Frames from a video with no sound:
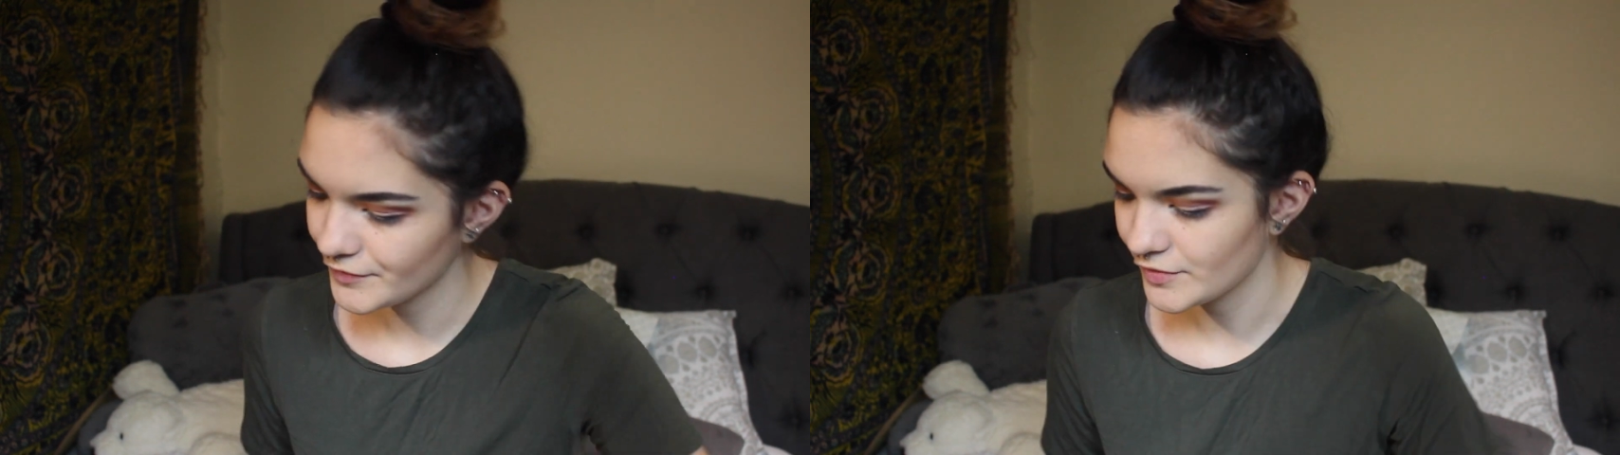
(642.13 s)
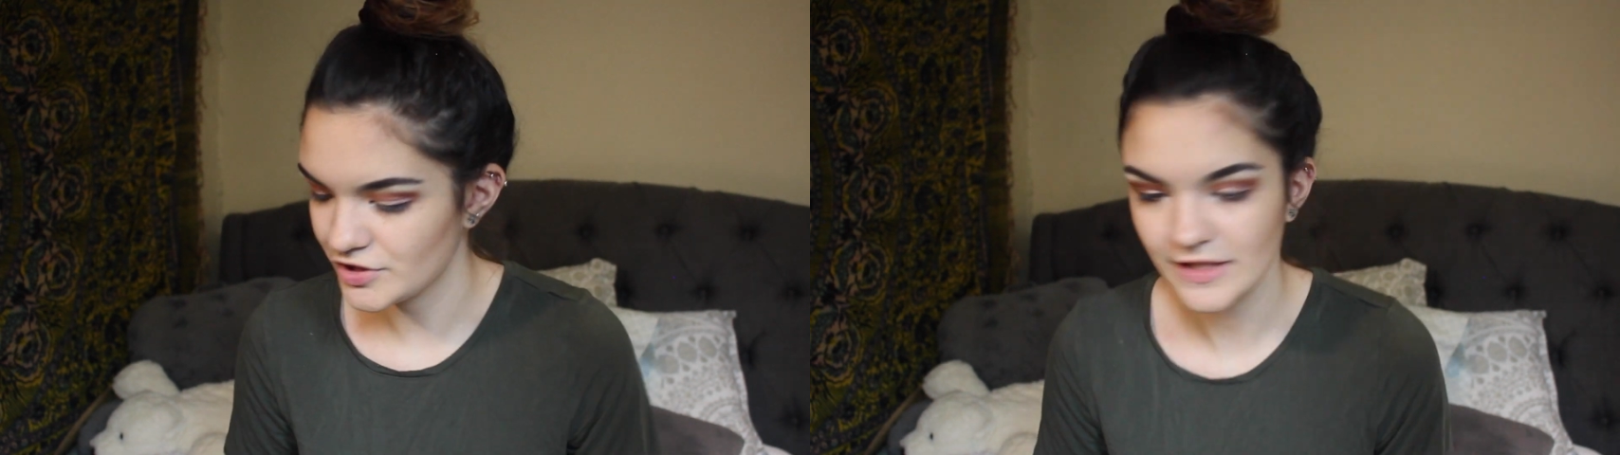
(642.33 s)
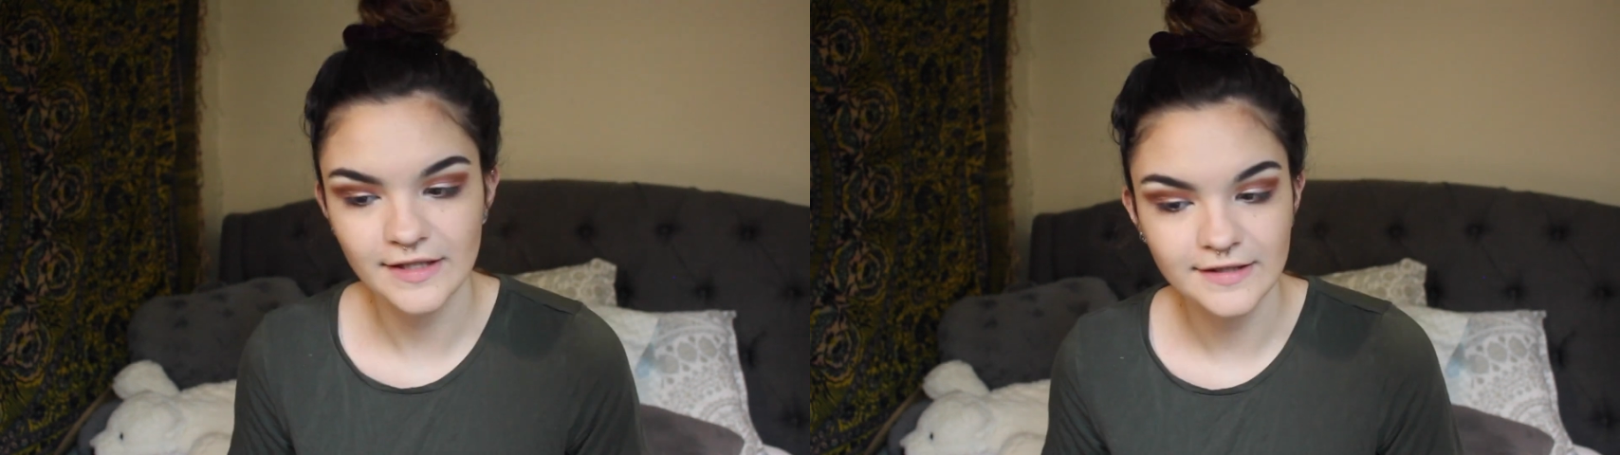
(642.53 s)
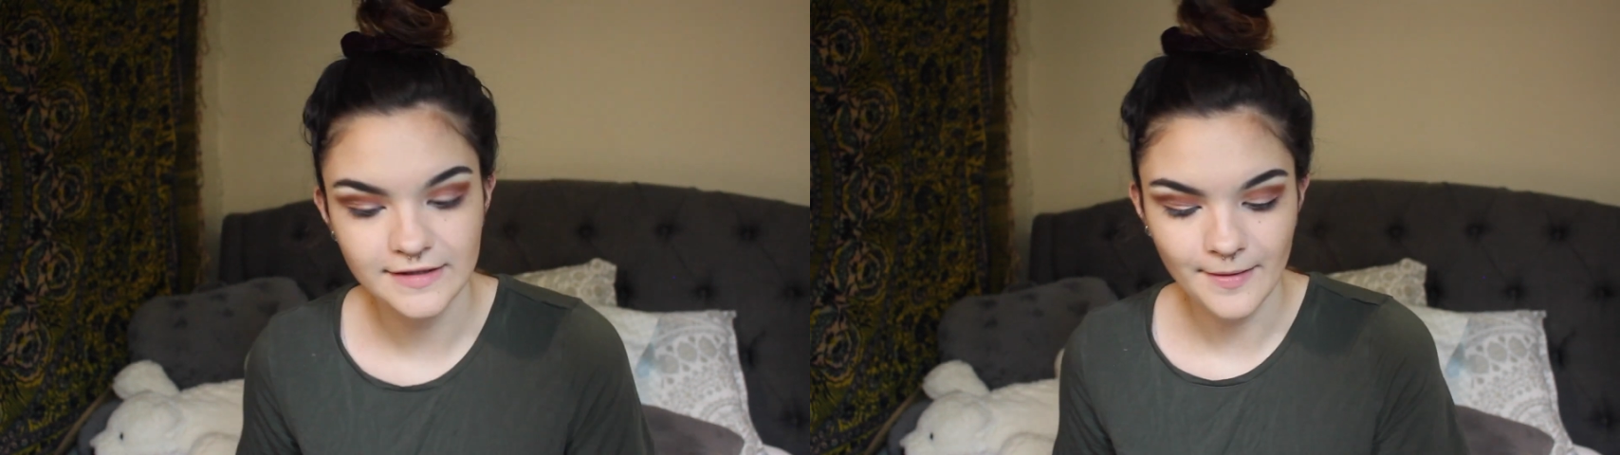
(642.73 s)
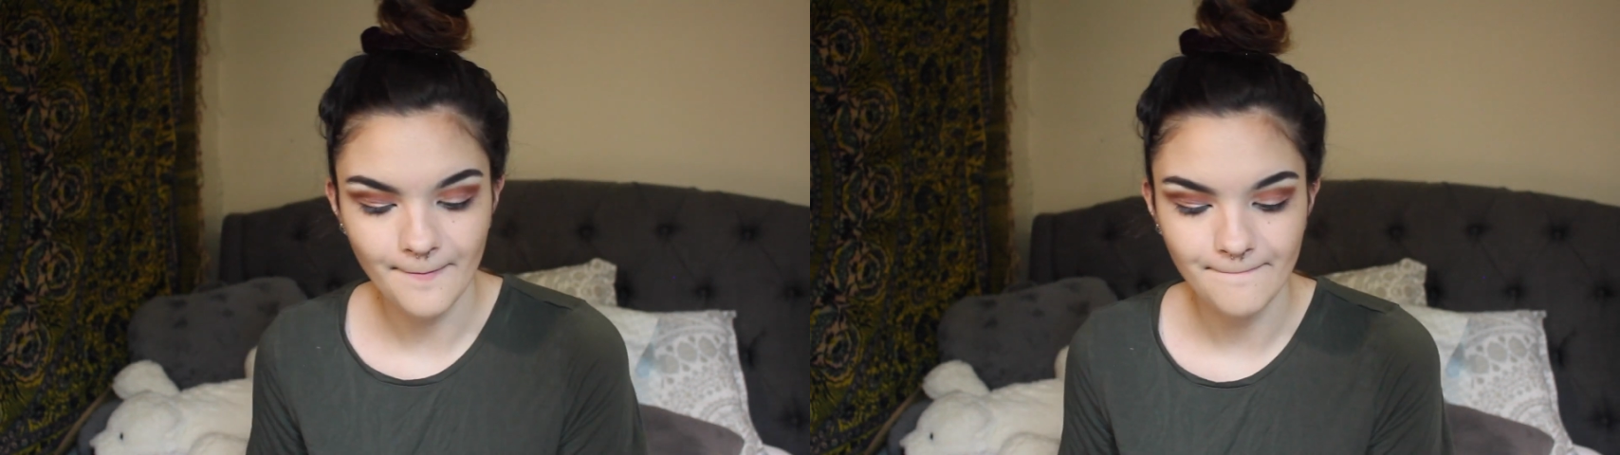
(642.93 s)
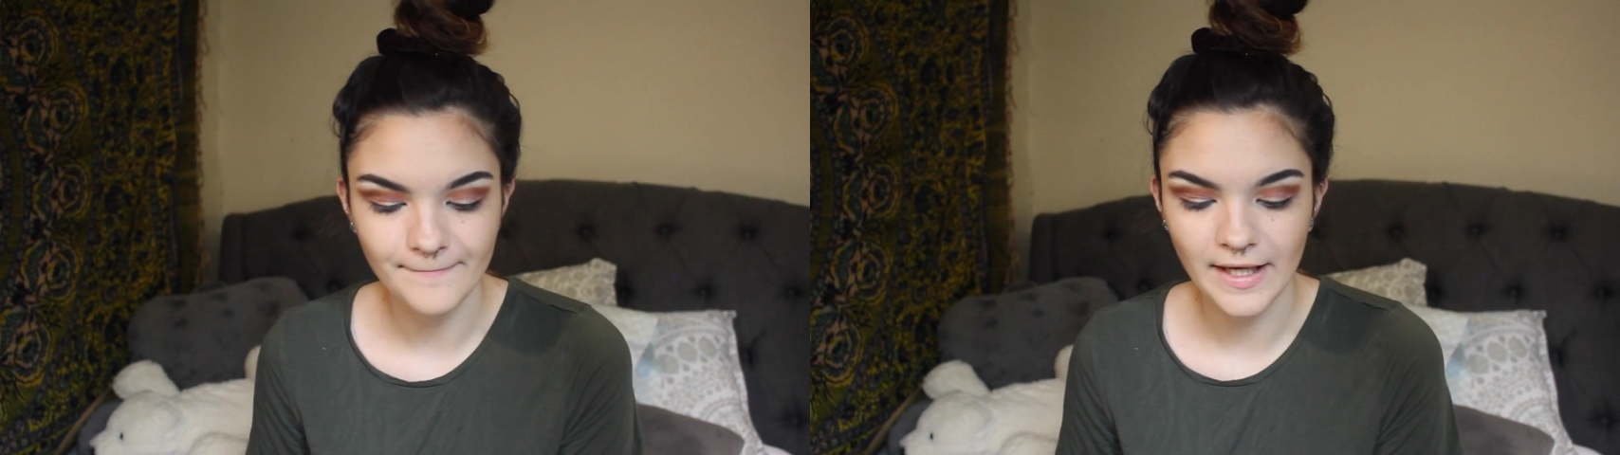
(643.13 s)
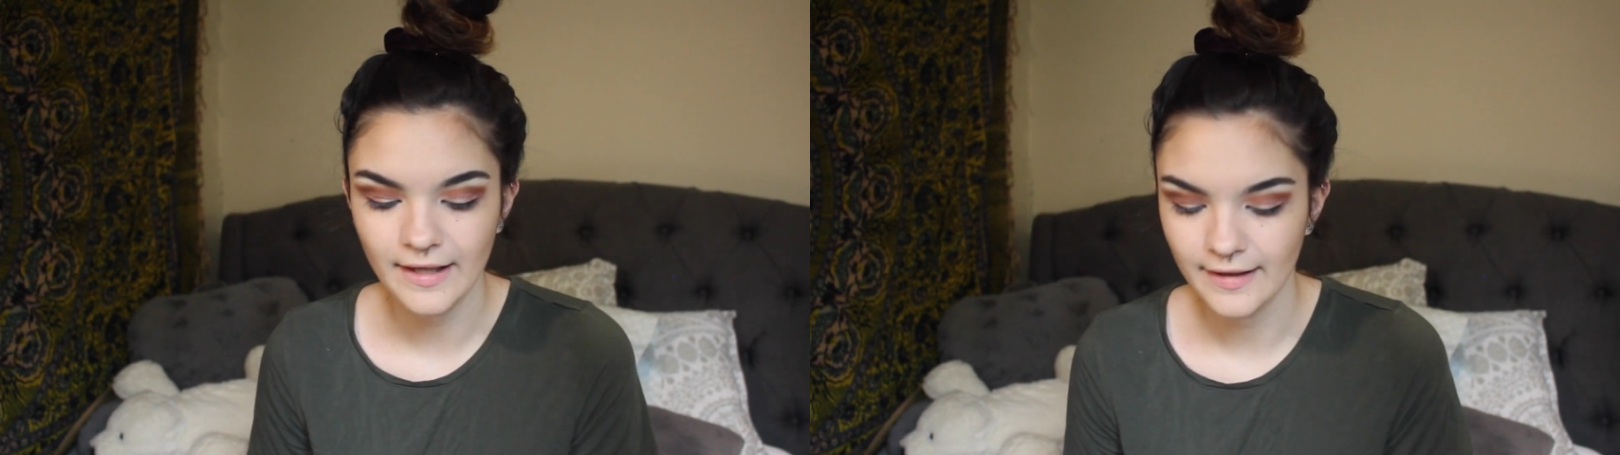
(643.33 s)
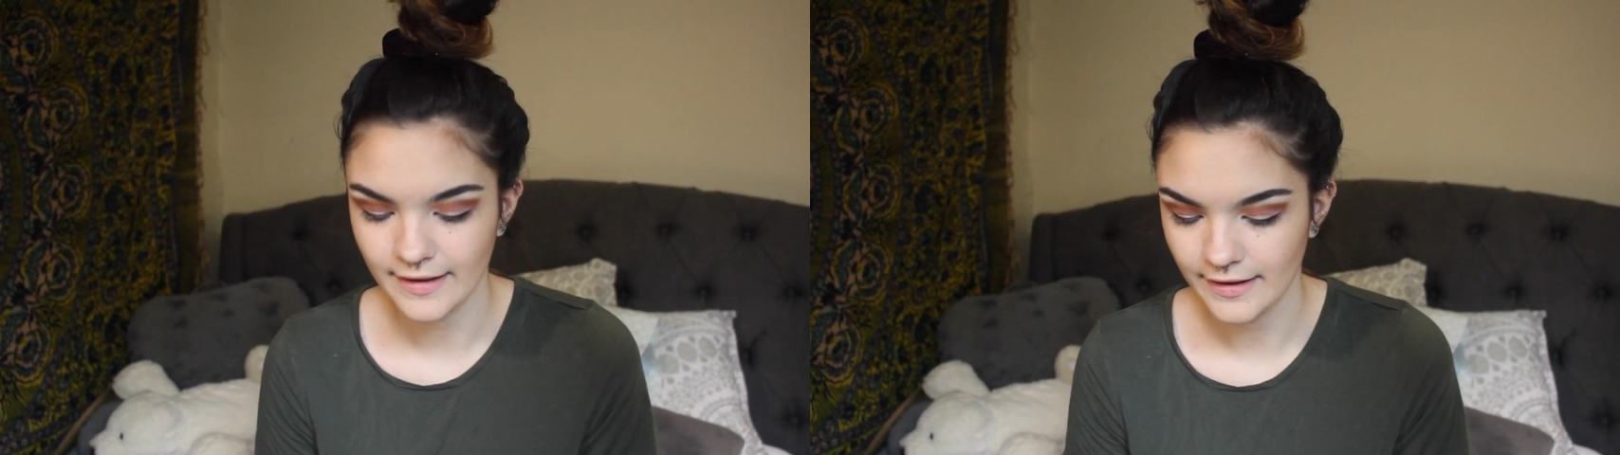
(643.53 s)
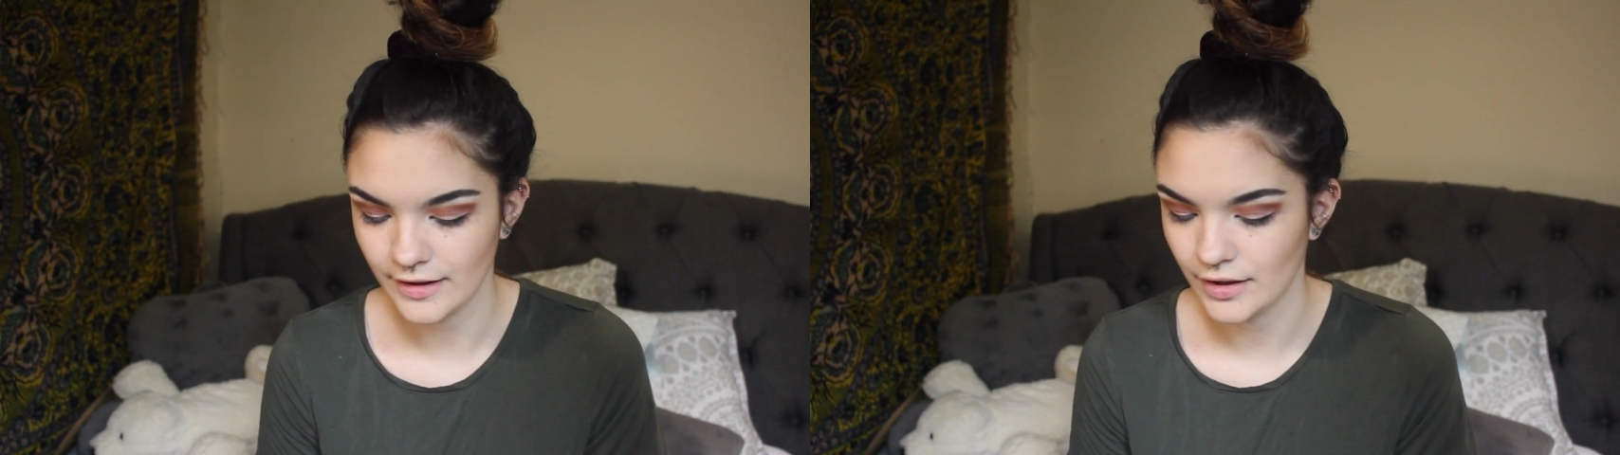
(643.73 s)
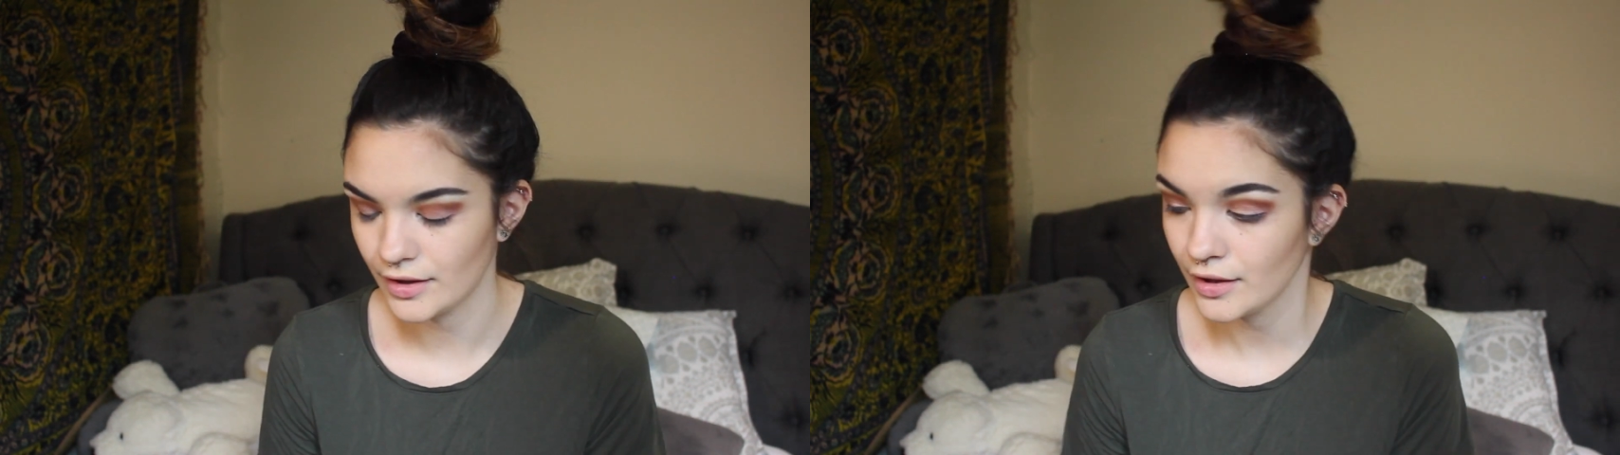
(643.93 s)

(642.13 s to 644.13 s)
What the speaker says: which is my